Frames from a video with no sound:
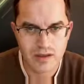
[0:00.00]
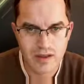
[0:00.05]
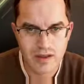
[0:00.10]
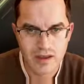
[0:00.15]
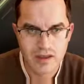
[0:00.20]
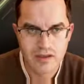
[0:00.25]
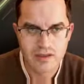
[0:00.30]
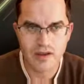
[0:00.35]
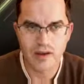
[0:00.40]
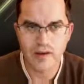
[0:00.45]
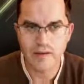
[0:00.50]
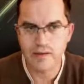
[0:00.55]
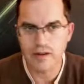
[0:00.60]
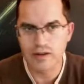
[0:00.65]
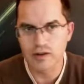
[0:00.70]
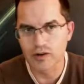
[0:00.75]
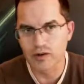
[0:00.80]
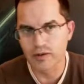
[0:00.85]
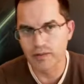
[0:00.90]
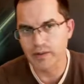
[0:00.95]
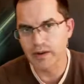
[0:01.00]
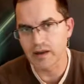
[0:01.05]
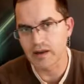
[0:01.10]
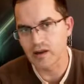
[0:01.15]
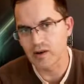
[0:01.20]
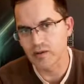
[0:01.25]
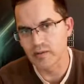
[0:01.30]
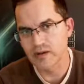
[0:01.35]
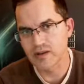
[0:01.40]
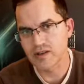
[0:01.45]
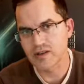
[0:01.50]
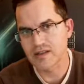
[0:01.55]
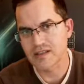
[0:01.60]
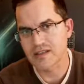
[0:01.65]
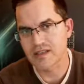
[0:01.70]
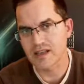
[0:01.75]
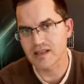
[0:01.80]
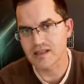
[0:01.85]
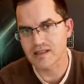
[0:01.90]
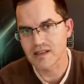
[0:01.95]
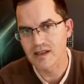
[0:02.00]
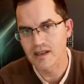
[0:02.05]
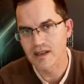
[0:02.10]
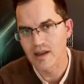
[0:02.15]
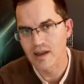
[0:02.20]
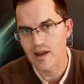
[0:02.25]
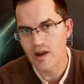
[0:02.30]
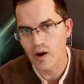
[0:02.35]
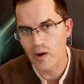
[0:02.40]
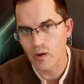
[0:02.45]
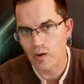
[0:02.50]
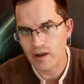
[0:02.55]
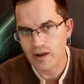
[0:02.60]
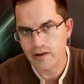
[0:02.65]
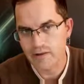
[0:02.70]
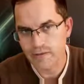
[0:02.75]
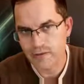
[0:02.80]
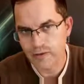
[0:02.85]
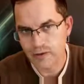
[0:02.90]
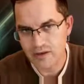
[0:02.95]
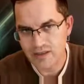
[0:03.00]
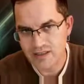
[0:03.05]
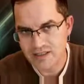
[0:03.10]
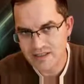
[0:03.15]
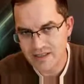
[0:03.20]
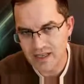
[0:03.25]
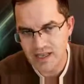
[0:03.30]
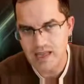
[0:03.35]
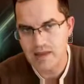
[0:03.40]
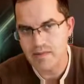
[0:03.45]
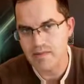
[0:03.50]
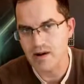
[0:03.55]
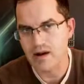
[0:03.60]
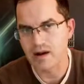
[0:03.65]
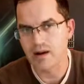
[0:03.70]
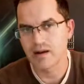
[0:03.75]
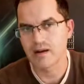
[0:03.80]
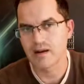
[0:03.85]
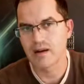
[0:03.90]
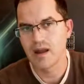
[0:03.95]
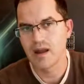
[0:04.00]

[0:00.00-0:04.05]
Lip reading: So if the European Commission says, okay, for a CE mark,